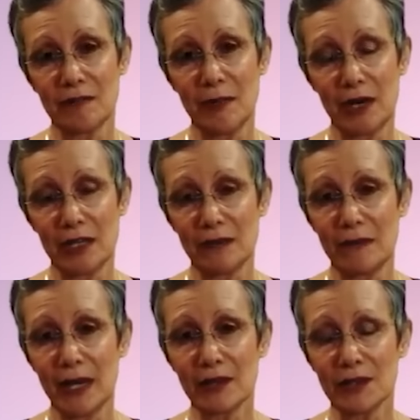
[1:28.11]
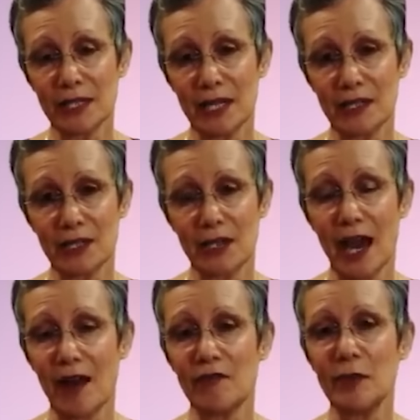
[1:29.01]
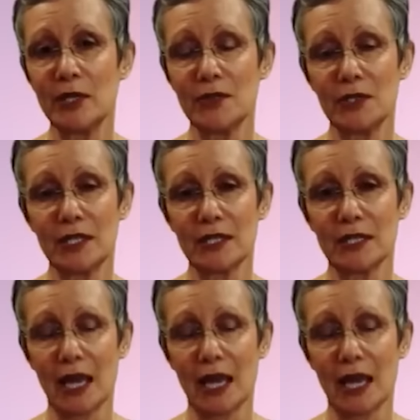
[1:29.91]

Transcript: Maryland Medical Center have been using this